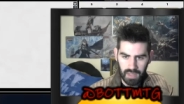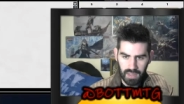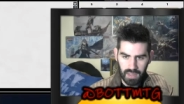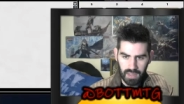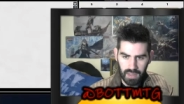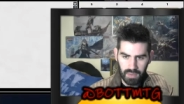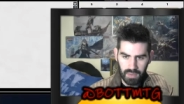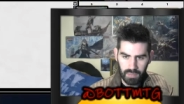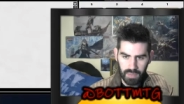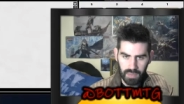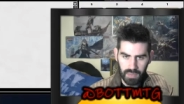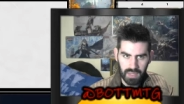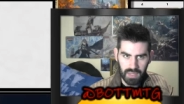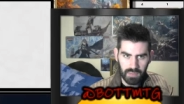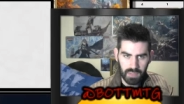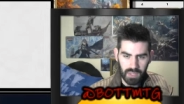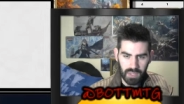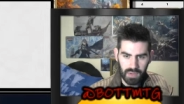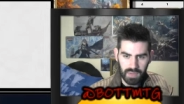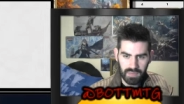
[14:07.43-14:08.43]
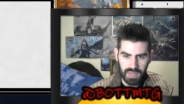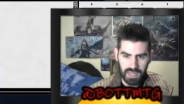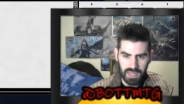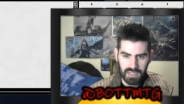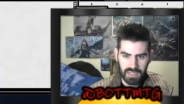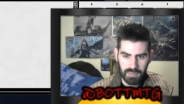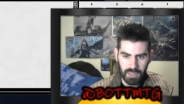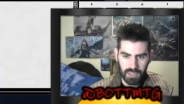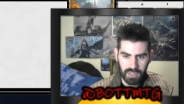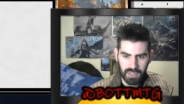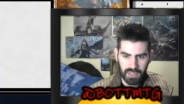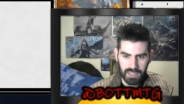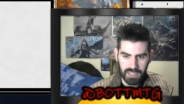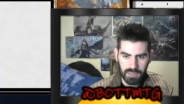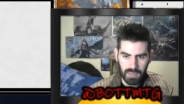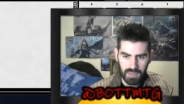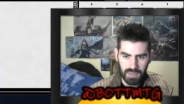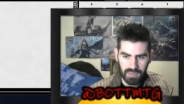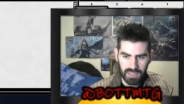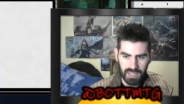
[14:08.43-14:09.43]
We don't have any Dimir Guildgates.
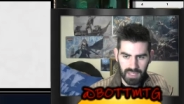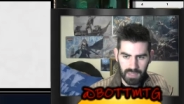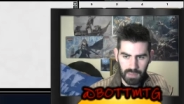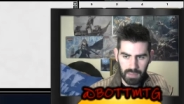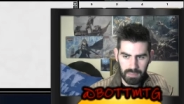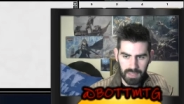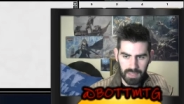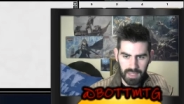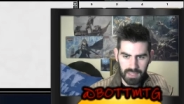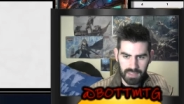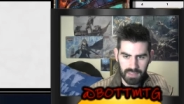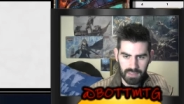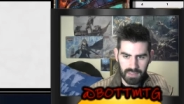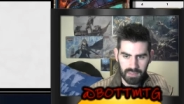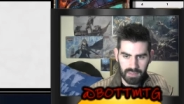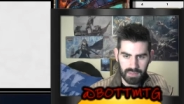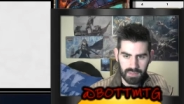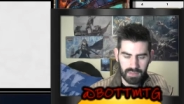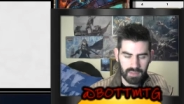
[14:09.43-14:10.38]
We have a Gateway Plaza.